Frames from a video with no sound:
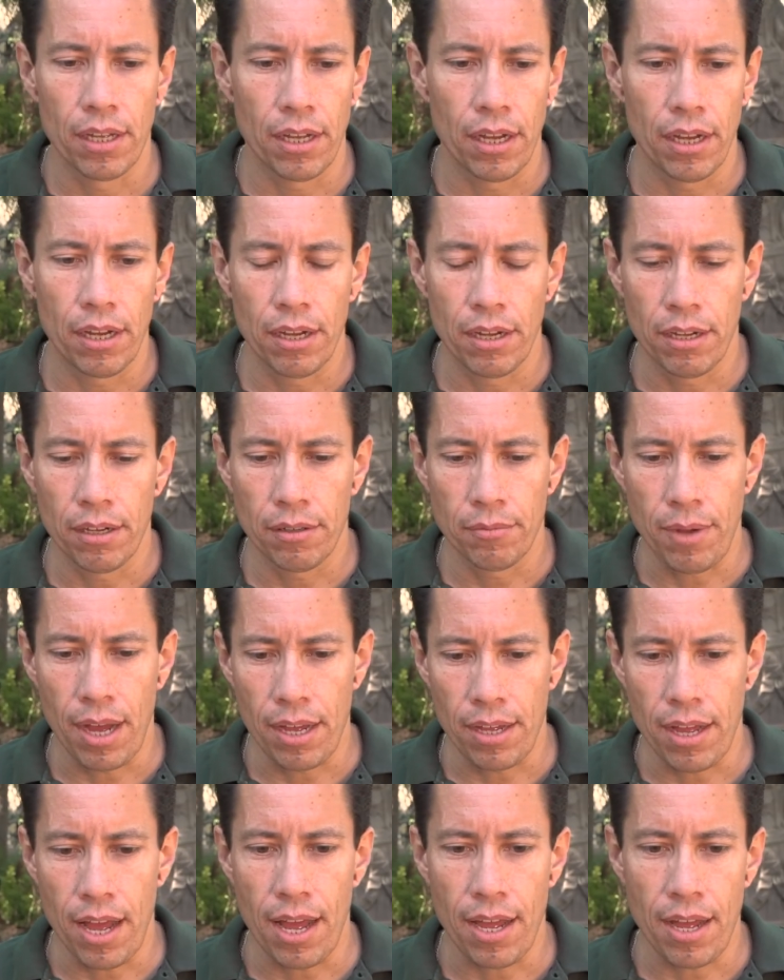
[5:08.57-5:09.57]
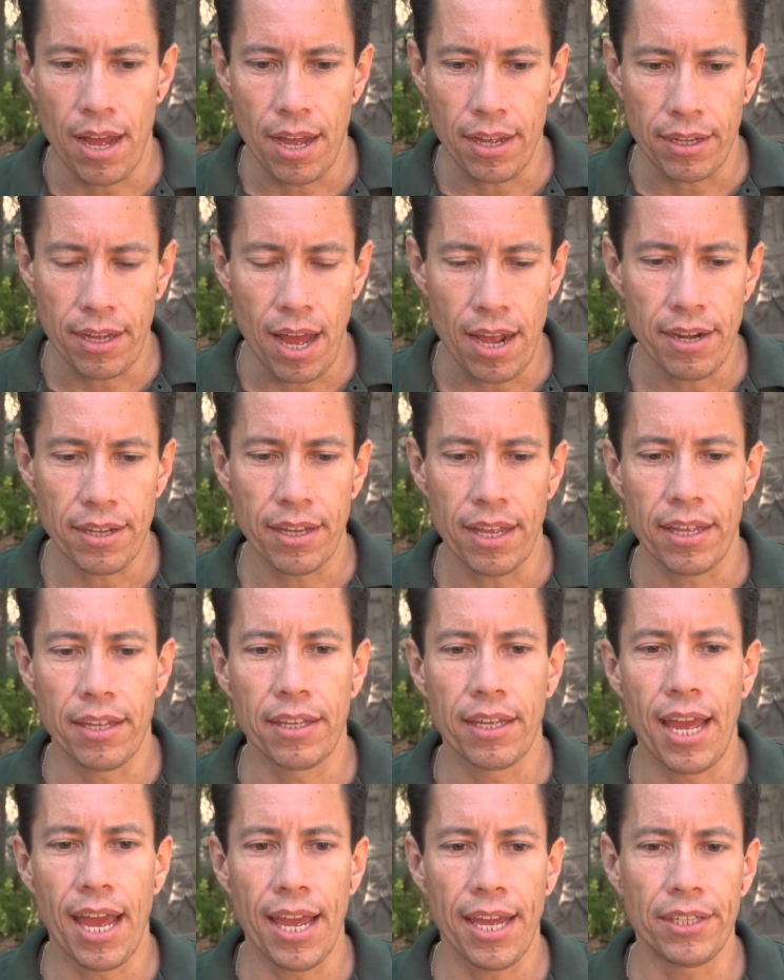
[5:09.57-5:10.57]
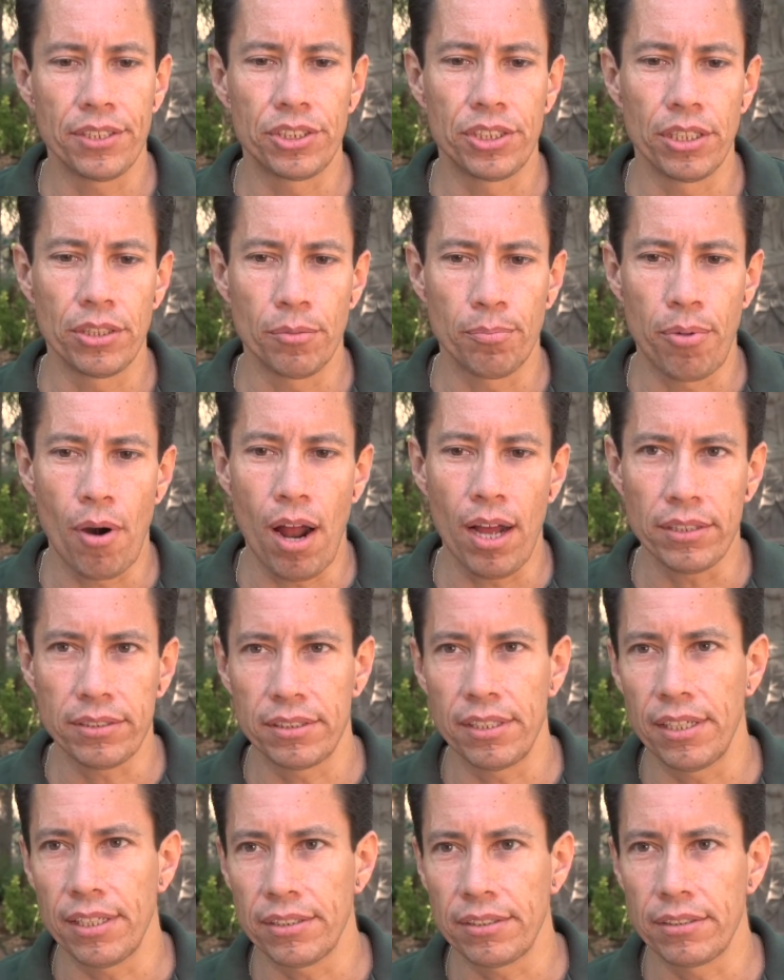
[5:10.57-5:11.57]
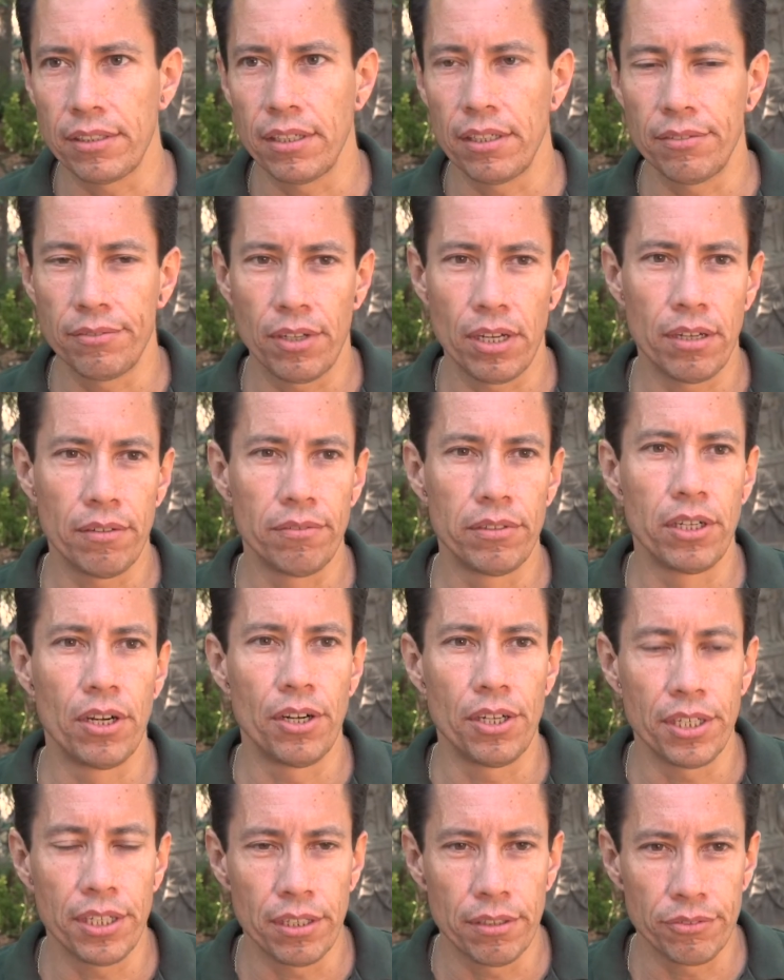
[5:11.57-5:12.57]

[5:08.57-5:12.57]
I got engaged in the process of learning,